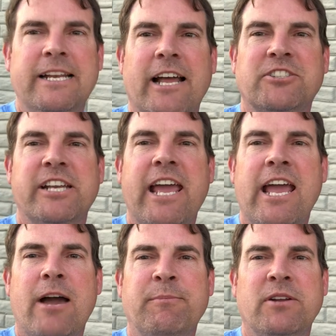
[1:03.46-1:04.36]
Now
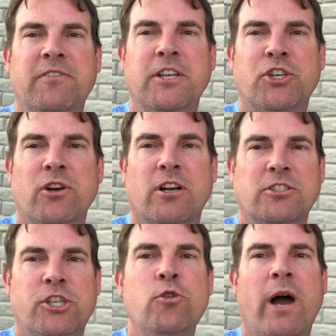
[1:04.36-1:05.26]
today I'm gonna feature
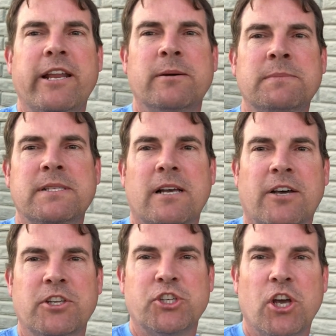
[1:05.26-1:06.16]
two items
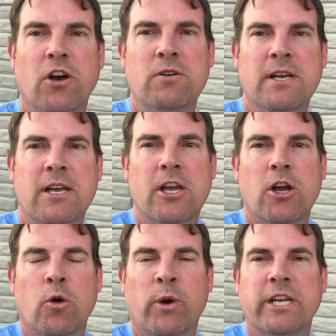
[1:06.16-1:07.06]
on the show.
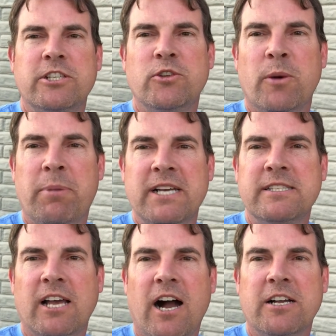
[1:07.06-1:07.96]
We're gonna do the bun
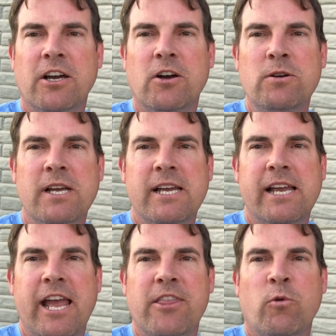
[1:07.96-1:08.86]
taco,
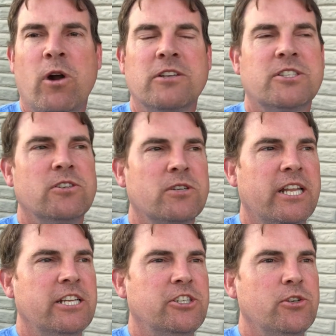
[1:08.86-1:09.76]
and then we're also
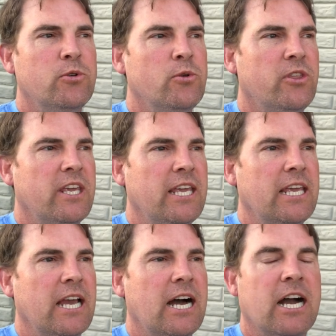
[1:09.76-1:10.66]
gonna do
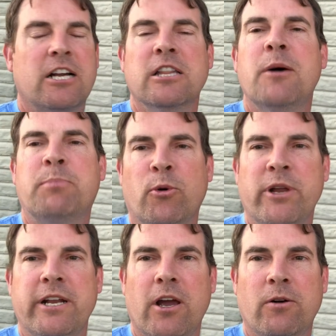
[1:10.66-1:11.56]
the club
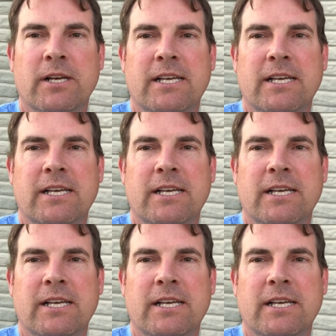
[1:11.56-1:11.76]
burrito.